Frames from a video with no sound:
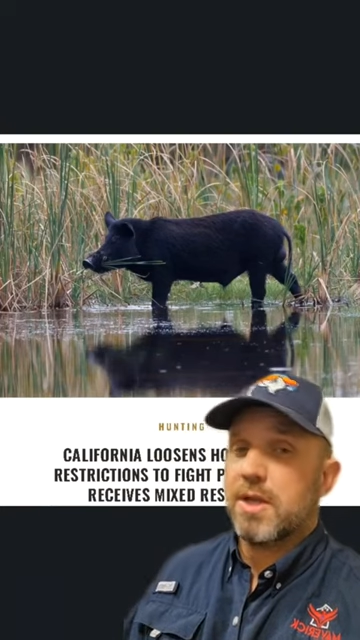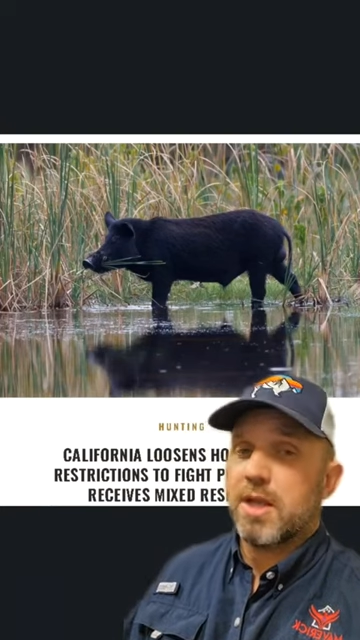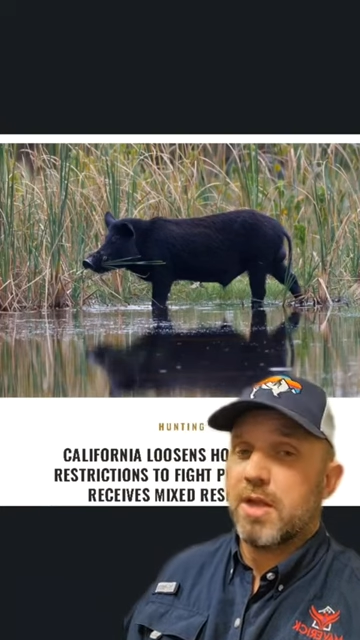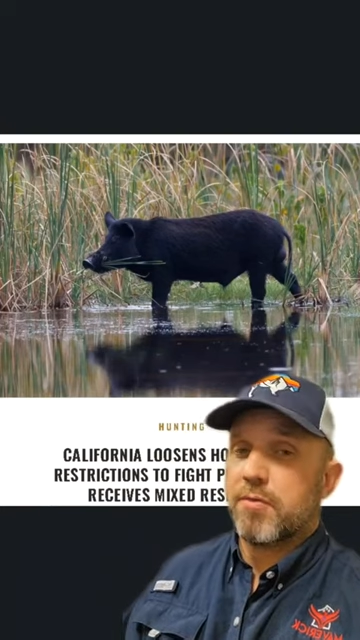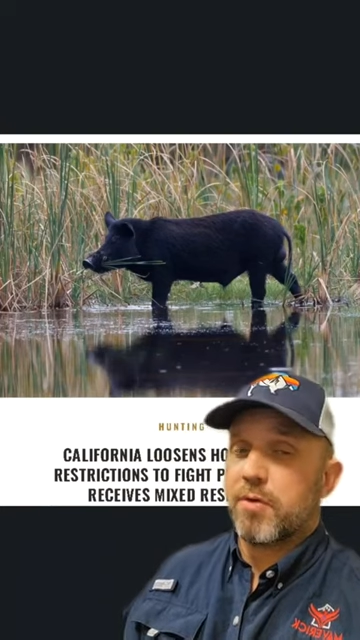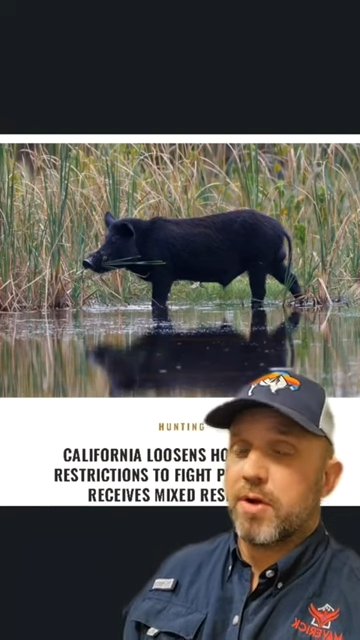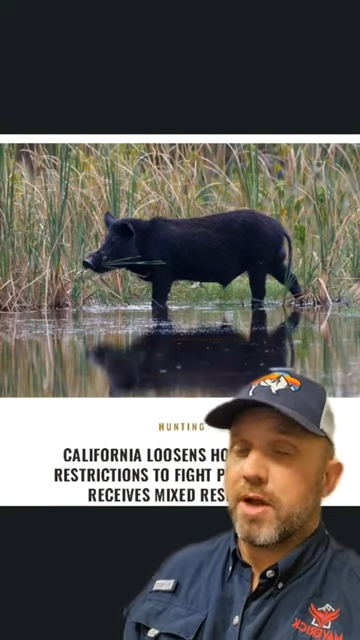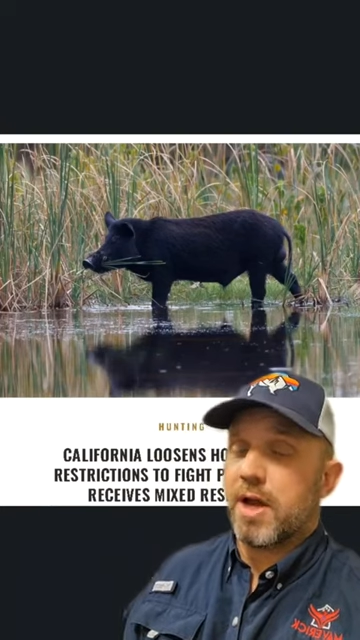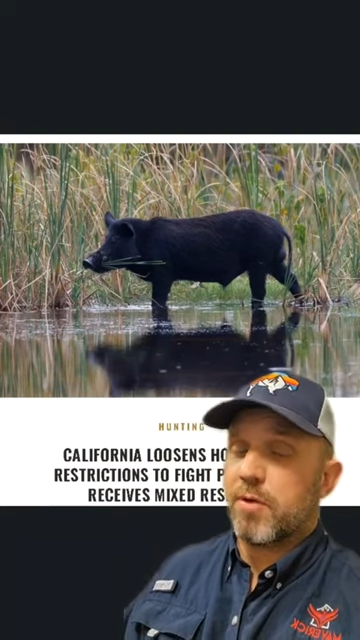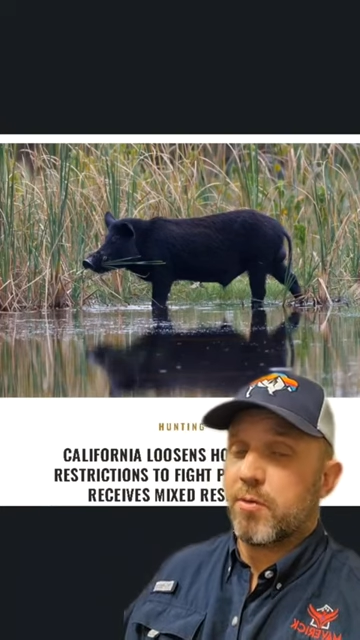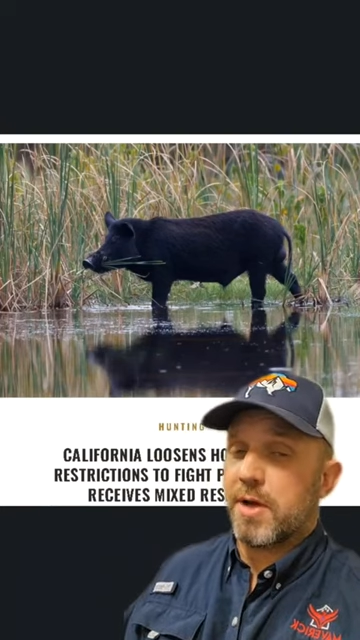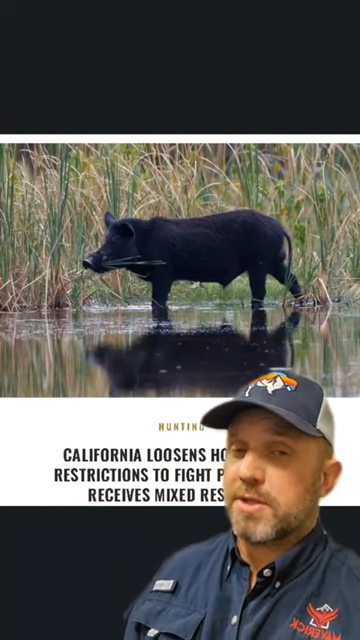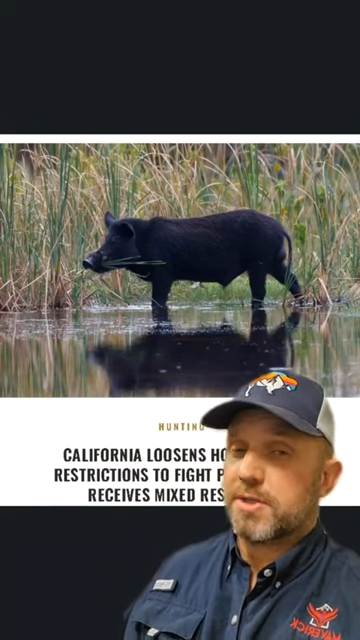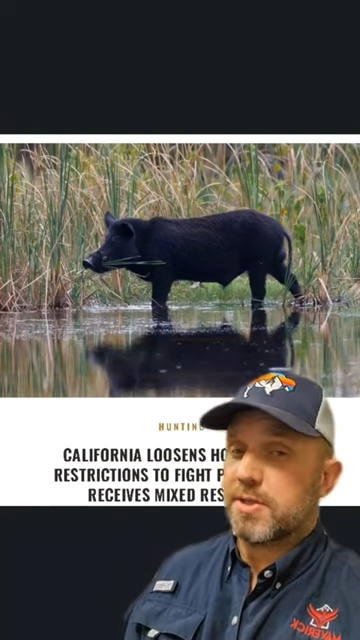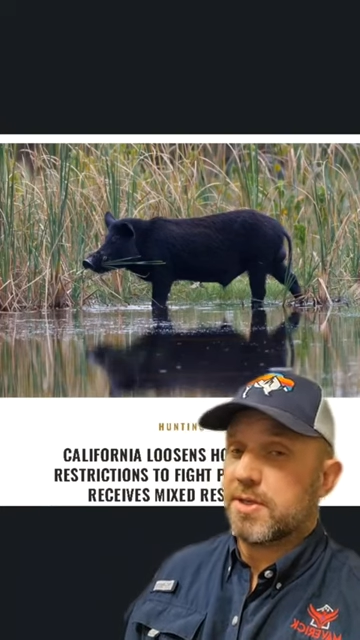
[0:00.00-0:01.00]
and for
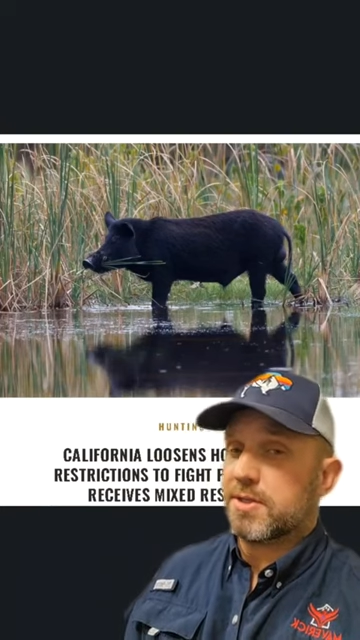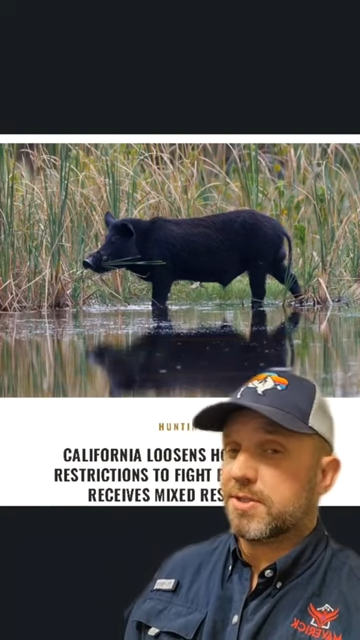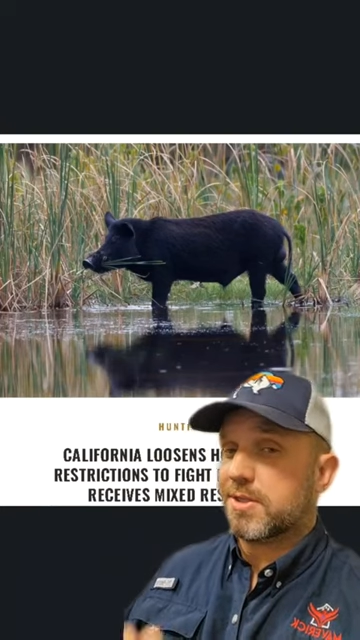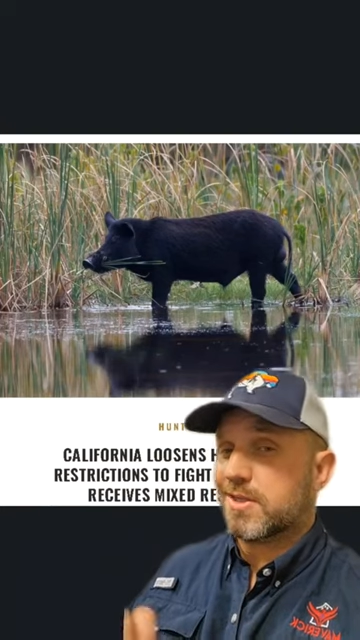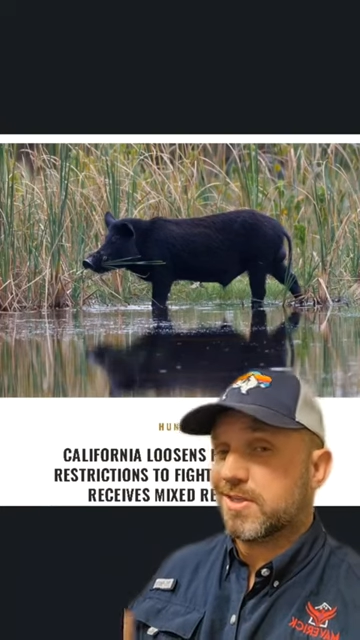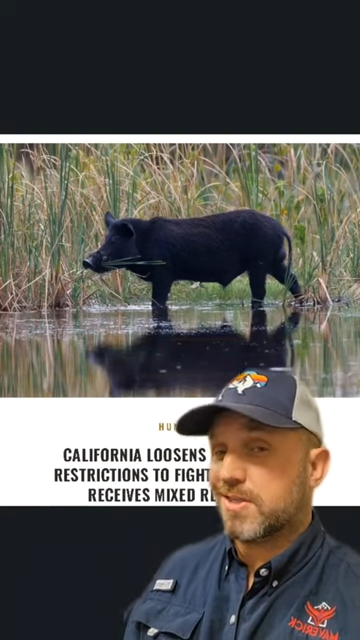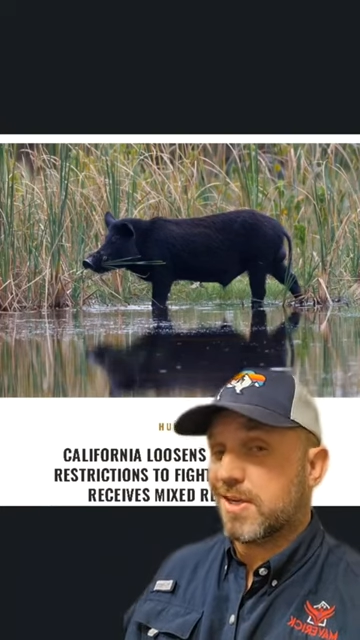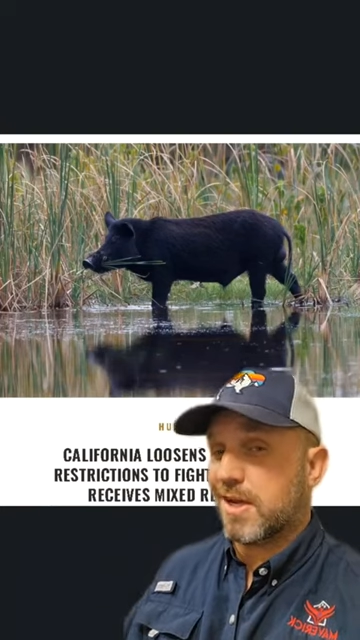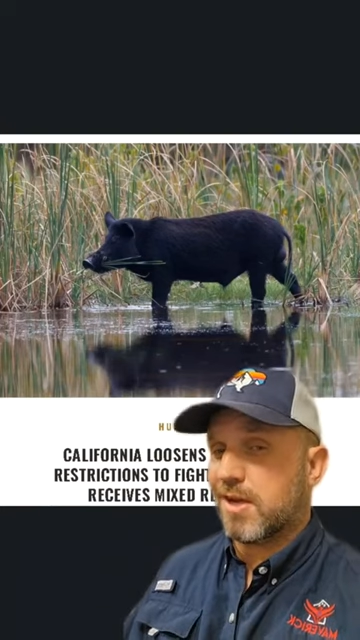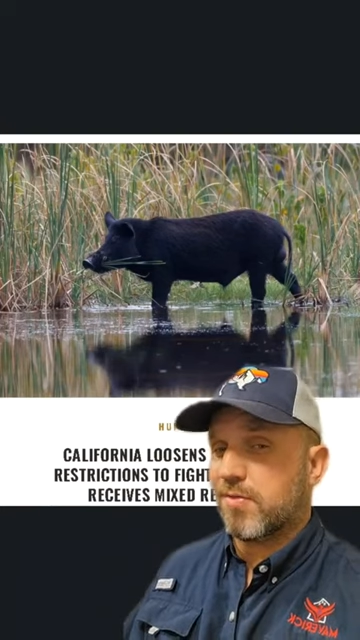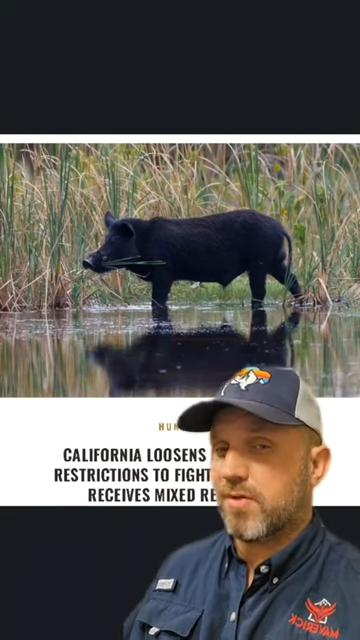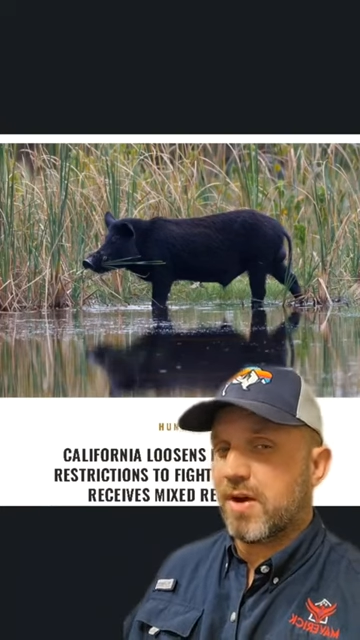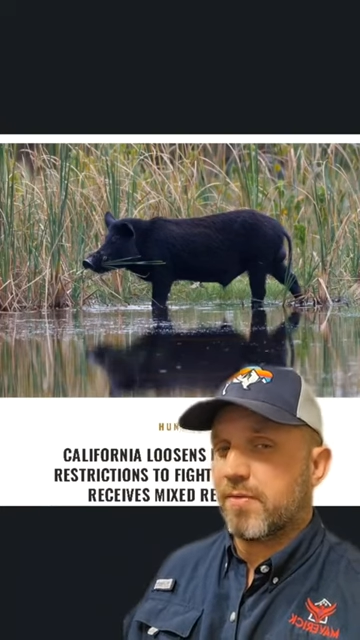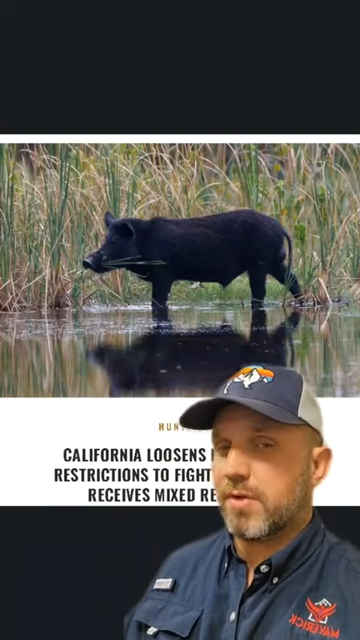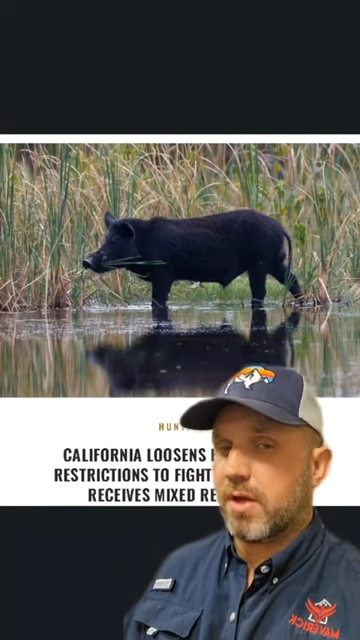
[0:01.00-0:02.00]
non-residents, it's
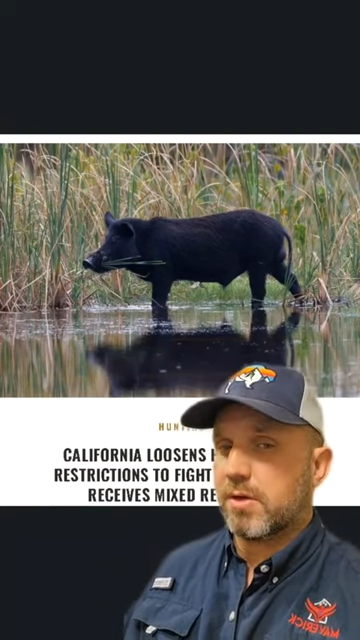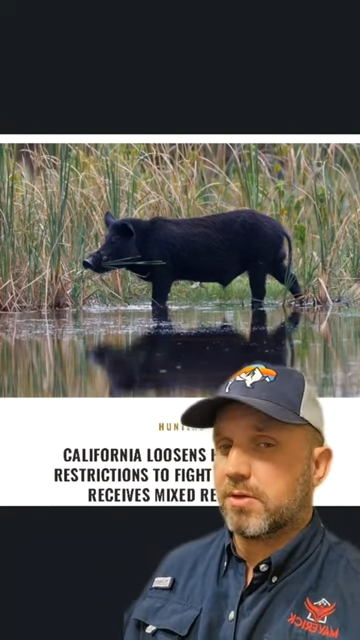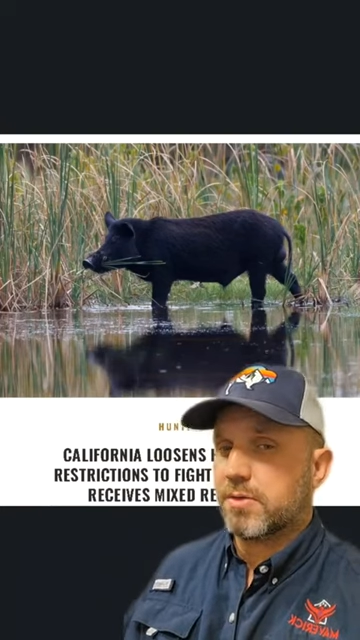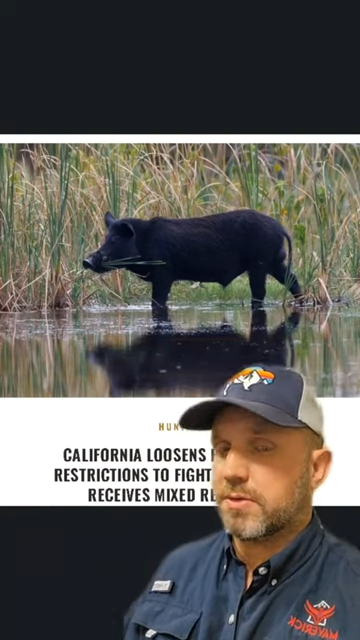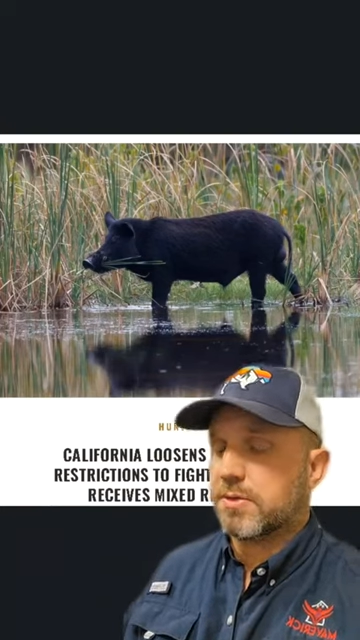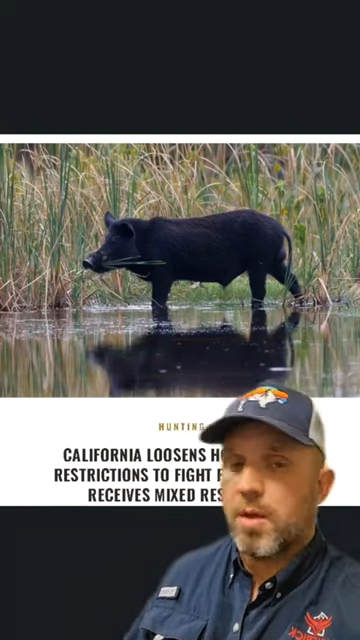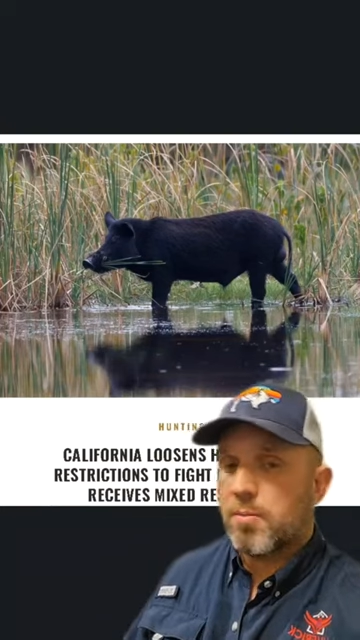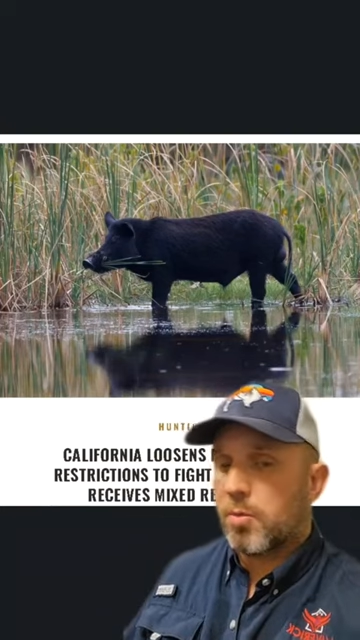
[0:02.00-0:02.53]
ninety-five dollars.